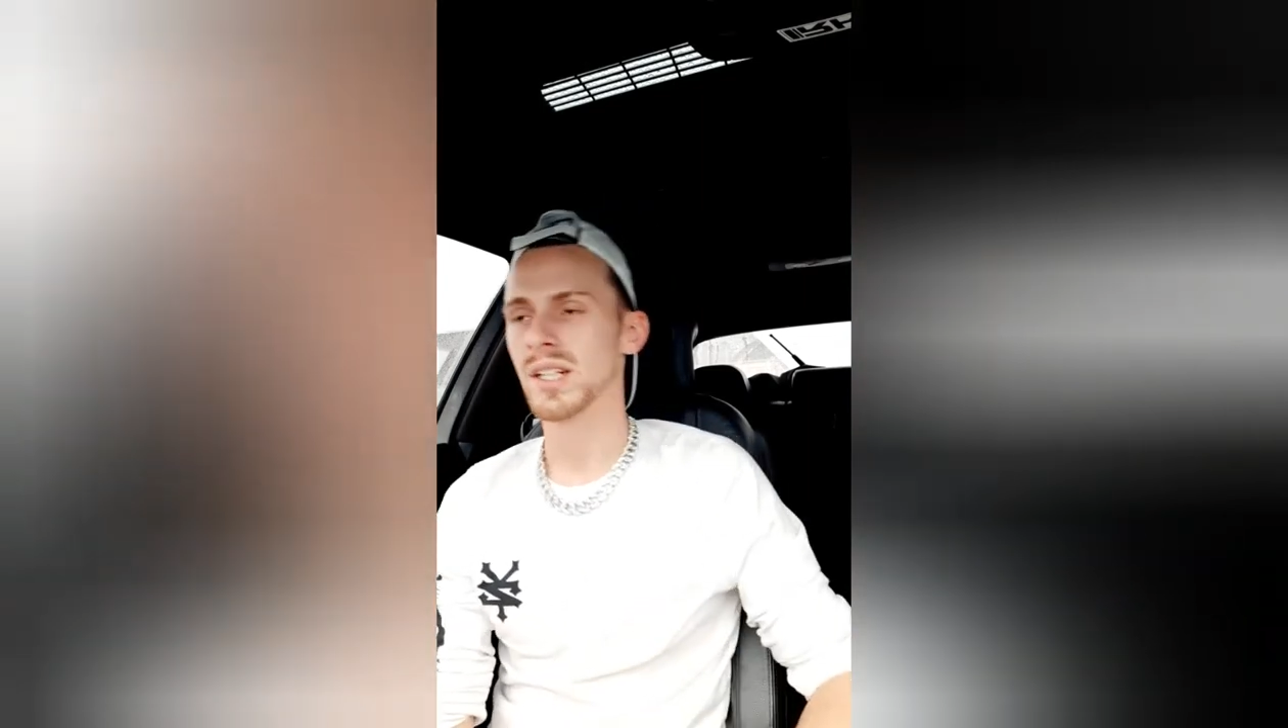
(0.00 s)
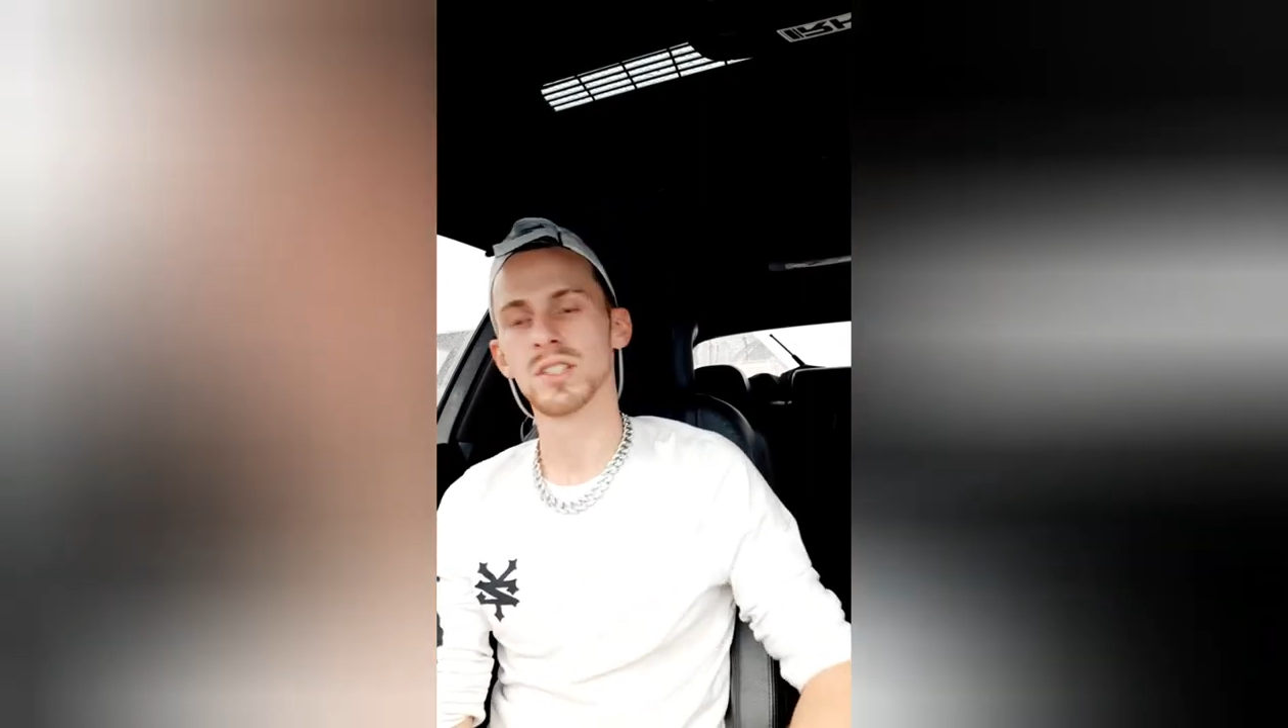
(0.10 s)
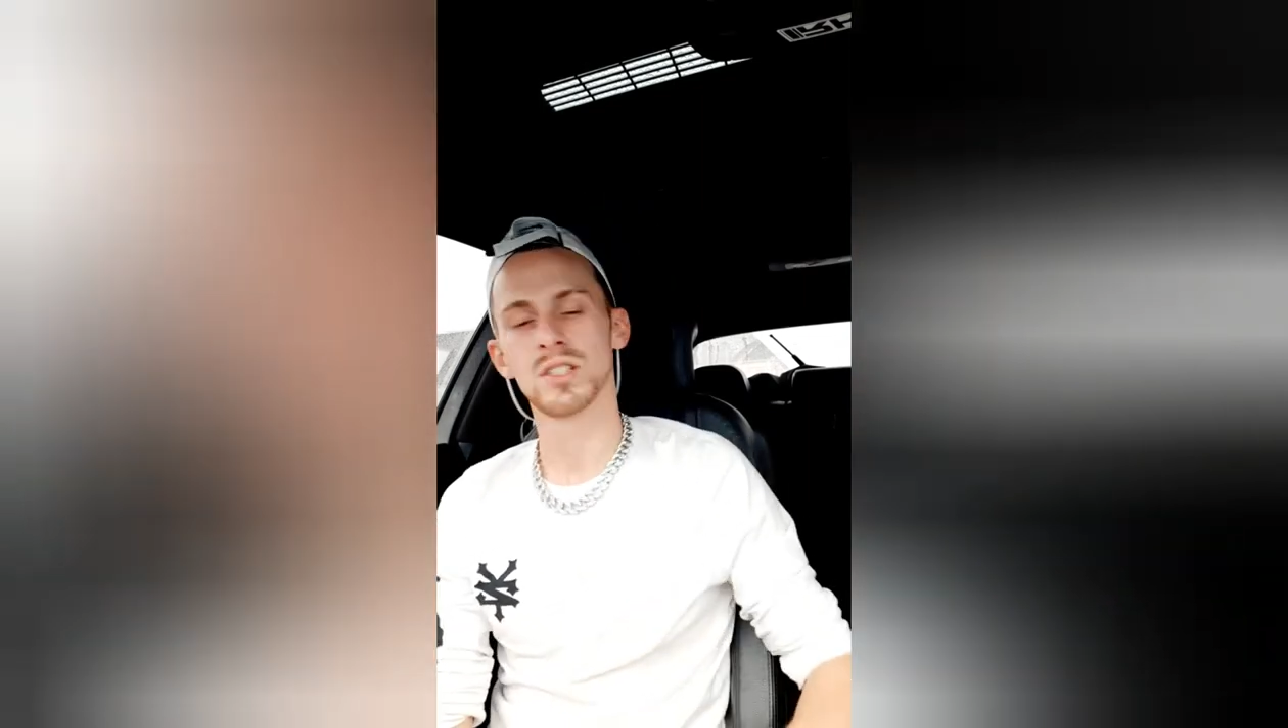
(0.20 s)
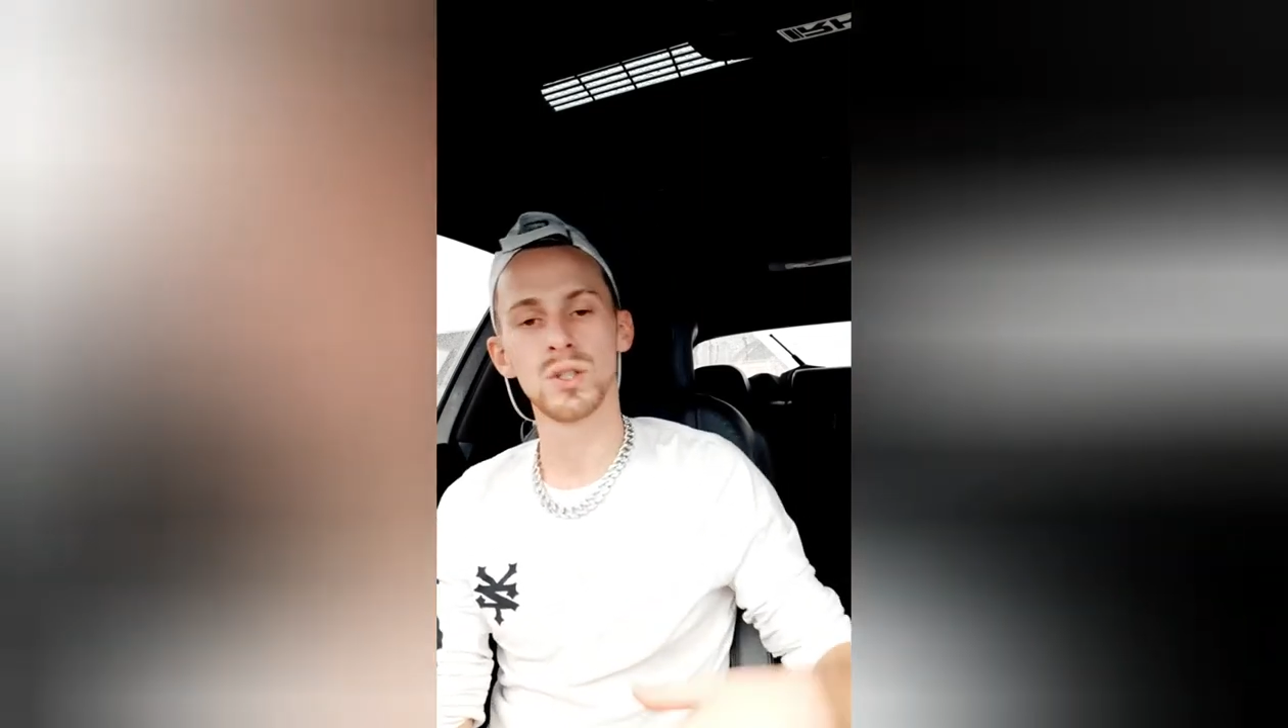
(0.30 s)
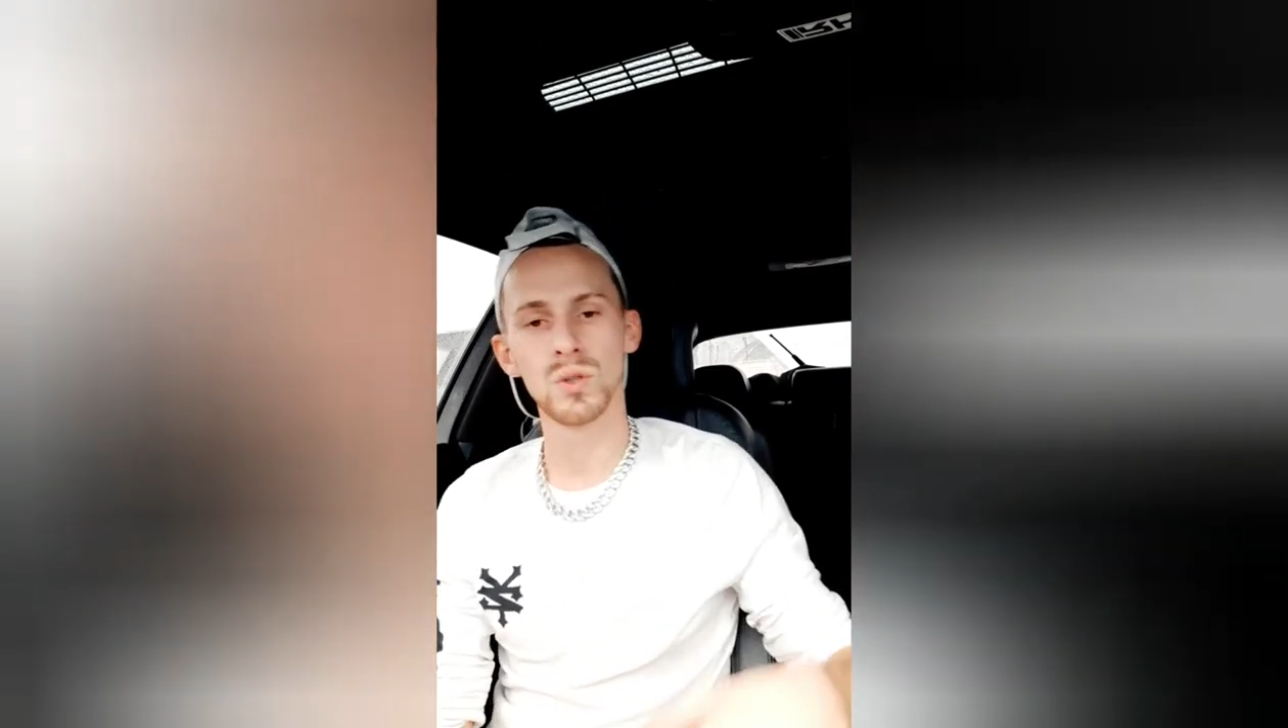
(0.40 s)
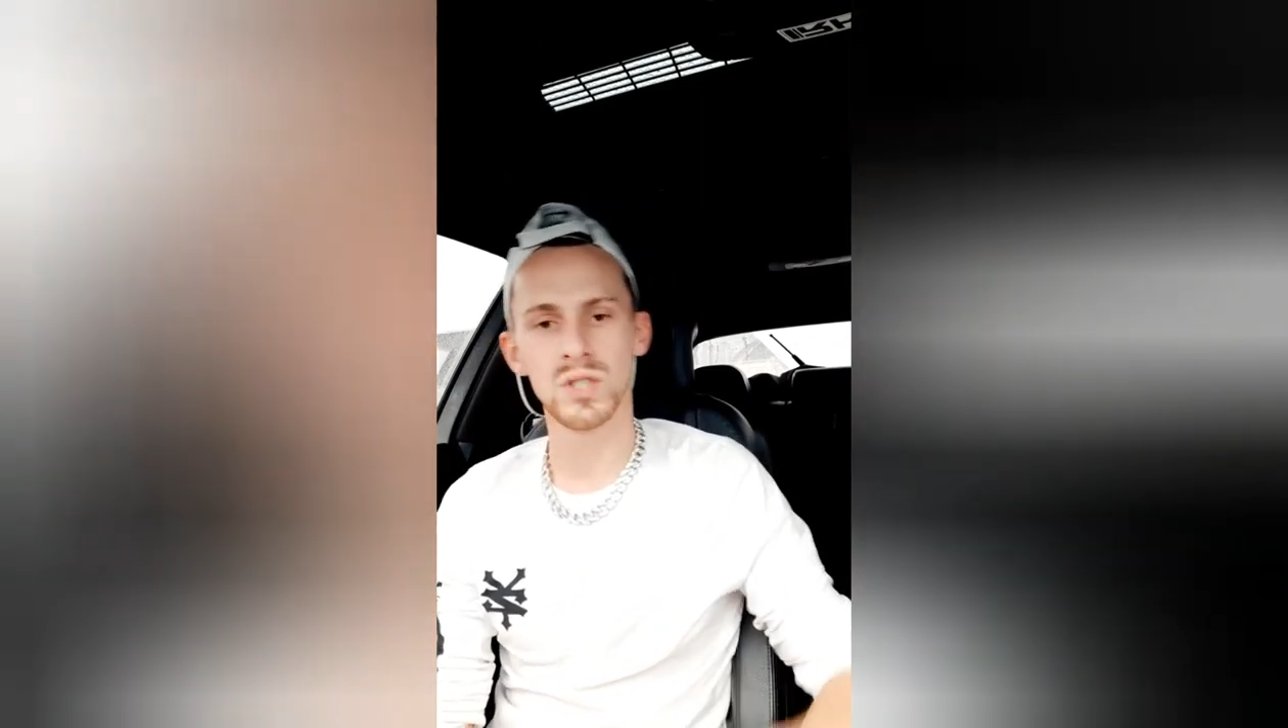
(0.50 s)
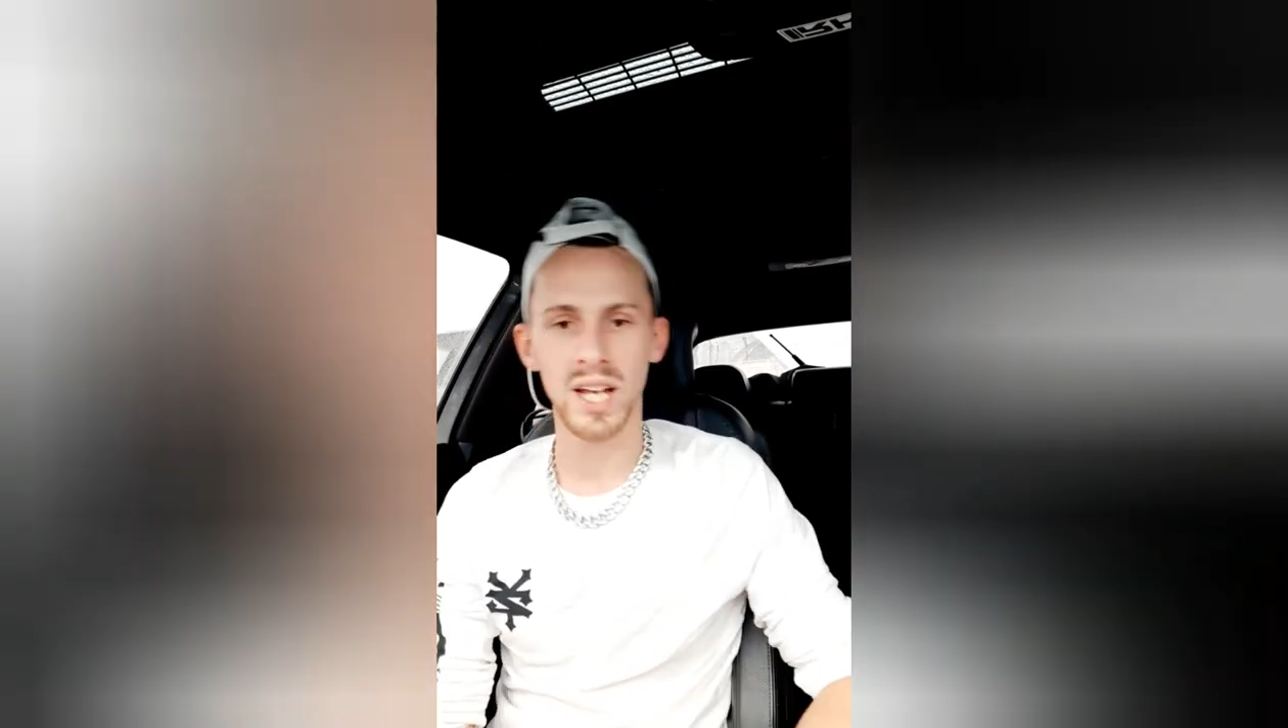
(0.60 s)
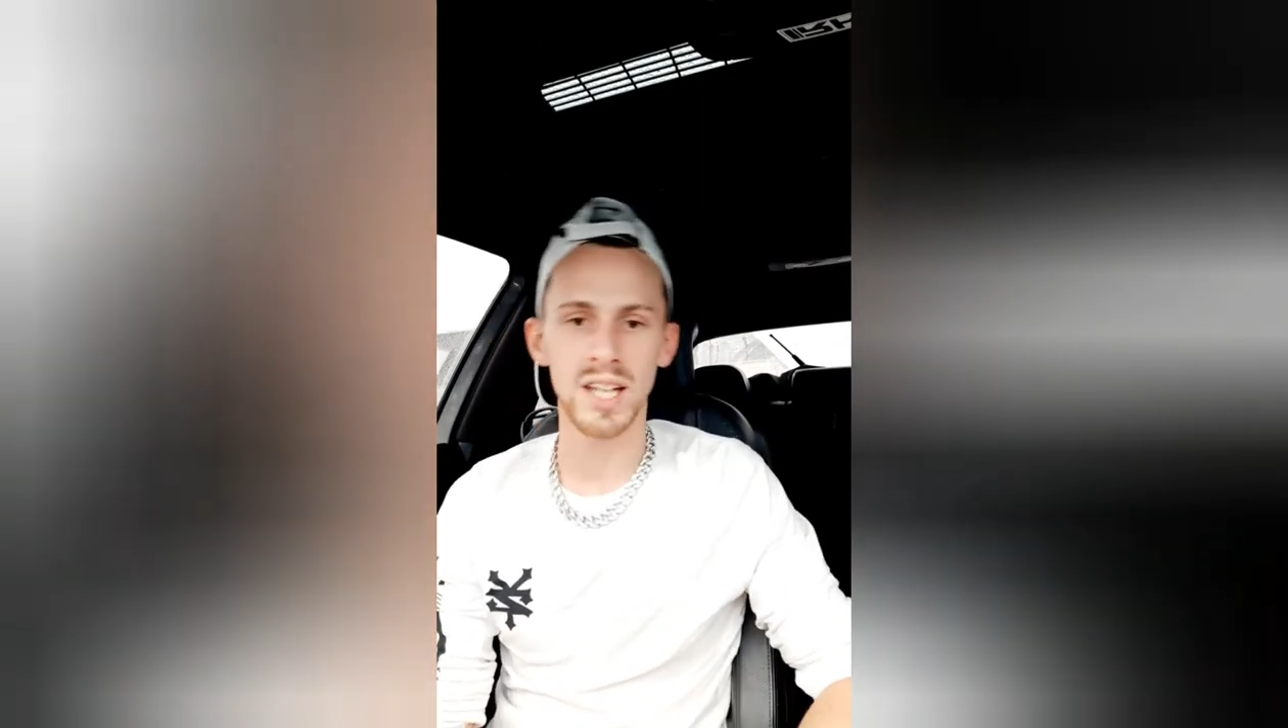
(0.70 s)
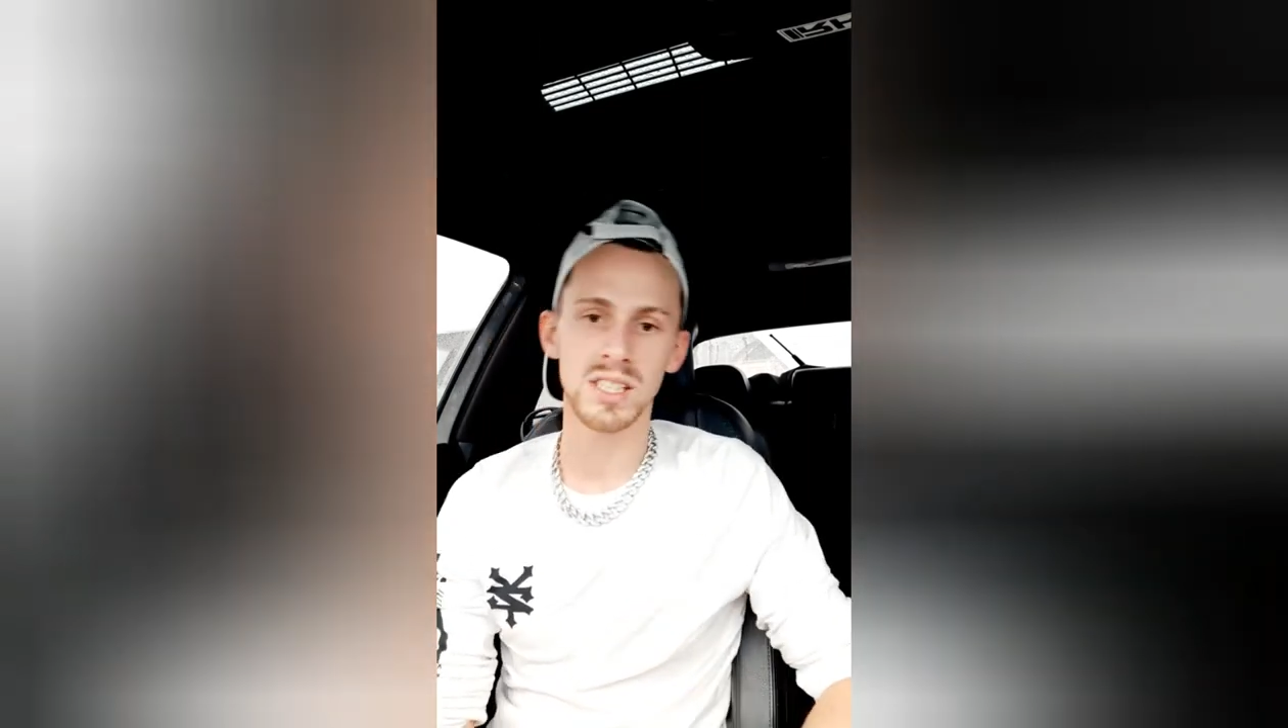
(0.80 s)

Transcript: this dude Tay